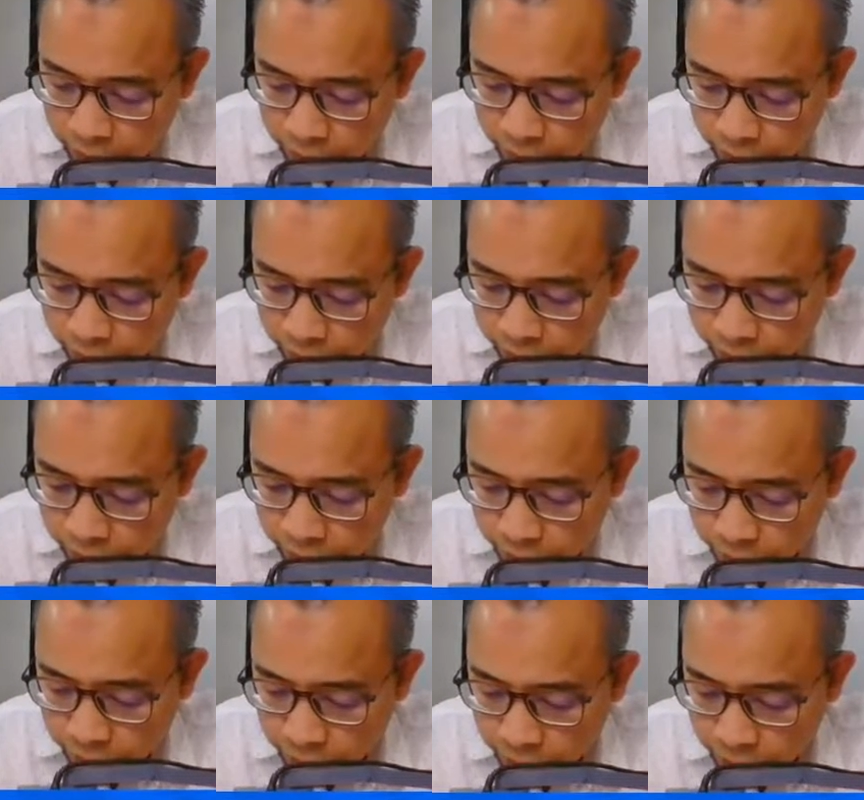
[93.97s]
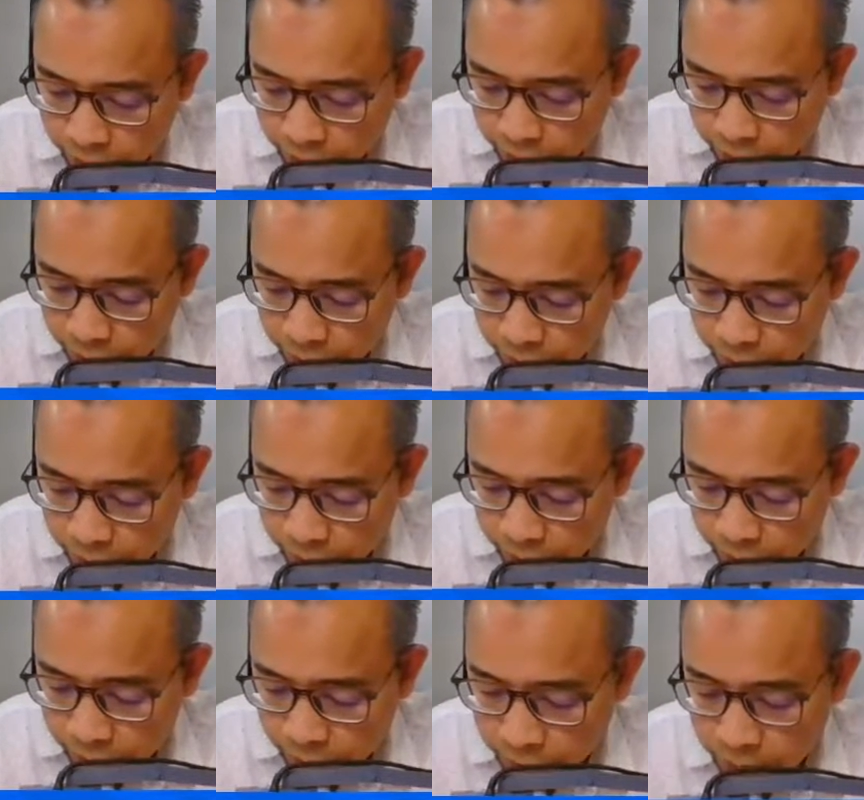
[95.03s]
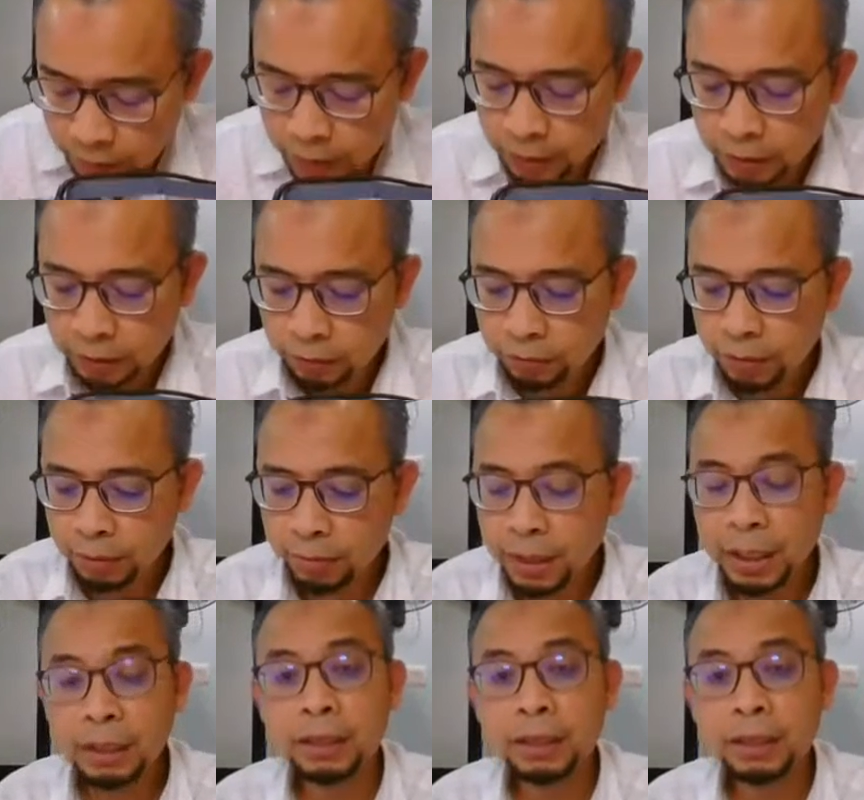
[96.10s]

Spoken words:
So it's circular, whereby